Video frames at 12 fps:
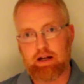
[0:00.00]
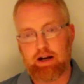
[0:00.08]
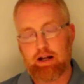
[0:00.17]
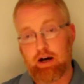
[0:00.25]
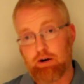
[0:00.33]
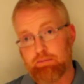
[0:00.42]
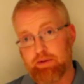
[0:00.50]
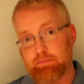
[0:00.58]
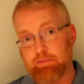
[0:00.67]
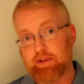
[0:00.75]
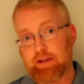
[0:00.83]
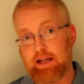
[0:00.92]
and help
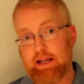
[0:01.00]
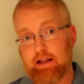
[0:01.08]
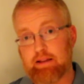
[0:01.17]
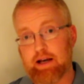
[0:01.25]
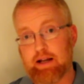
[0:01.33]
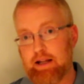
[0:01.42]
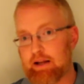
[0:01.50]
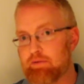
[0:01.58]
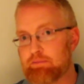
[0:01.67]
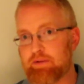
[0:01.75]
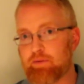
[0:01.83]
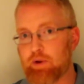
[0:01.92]
them see that
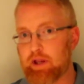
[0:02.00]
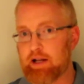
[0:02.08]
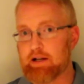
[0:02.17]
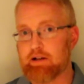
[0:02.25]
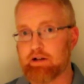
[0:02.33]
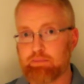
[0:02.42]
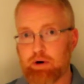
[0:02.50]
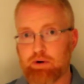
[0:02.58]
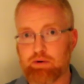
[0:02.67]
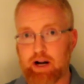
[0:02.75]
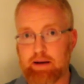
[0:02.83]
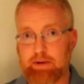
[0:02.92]
even before they get into
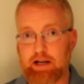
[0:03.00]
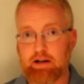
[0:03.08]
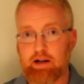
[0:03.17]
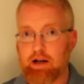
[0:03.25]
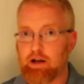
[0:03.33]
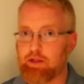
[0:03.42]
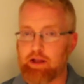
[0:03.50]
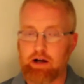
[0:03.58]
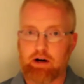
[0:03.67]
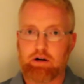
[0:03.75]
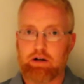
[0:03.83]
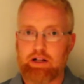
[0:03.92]
programming,
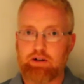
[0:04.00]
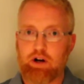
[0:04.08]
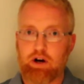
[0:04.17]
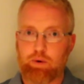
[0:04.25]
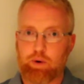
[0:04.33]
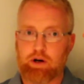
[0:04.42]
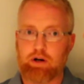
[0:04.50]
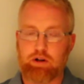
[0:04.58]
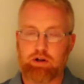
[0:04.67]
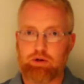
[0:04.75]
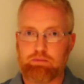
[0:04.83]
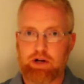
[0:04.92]
they already know what an
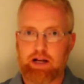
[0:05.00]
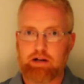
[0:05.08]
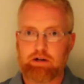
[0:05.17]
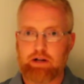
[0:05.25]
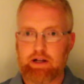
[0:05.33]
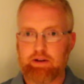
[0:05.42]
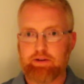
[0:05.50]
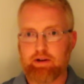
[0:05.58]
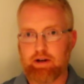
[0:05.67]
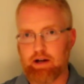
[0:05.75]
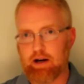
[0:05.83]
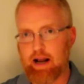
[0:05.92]
accumulator
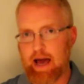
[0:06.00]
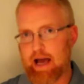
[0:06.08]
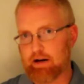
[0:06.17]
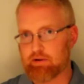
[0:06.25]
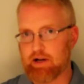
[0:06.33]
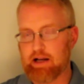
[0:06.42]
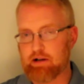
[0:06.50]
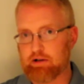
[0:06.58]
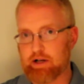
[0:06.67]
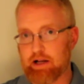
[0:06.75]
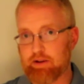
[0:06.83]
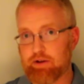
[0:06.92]
is and an
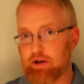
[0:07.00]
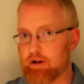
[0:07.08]
aggregator is.